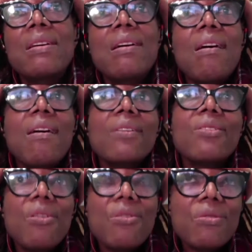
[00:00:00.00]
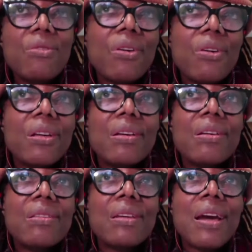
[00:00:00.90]
are no
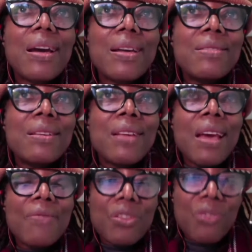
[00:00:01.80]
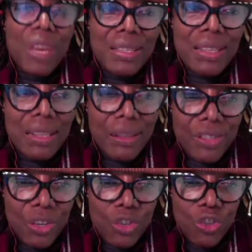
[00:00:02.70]
longer the kinds that have a great deal of
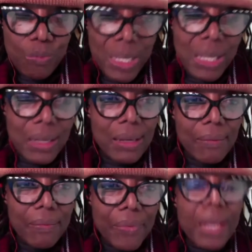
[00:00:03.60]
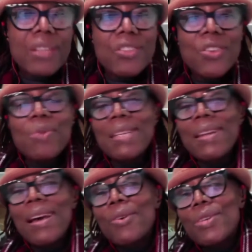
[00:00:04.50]
social meaning. So we
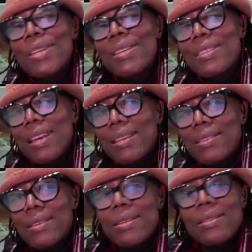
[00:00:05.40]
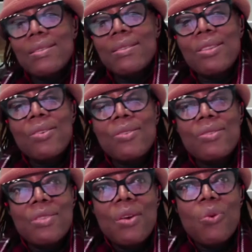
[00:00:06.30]
now need to enter into
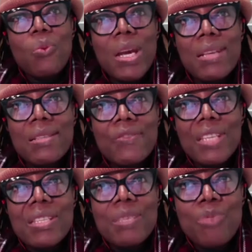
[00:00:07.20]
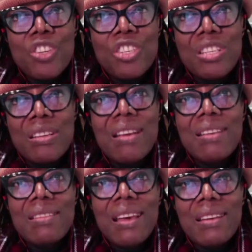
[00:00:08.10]
those ways of expression
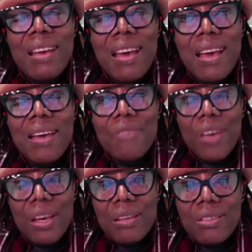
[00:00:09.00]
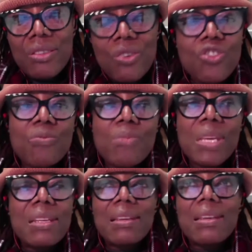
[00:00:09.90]
that have social
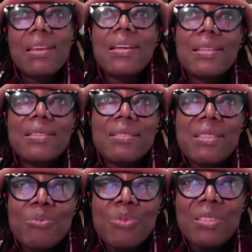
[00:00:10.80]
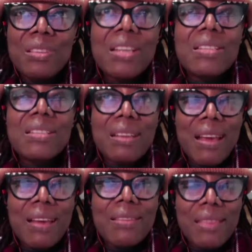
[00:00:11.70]
meaning. And it is precisely
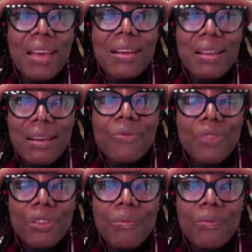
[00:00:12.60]
at that level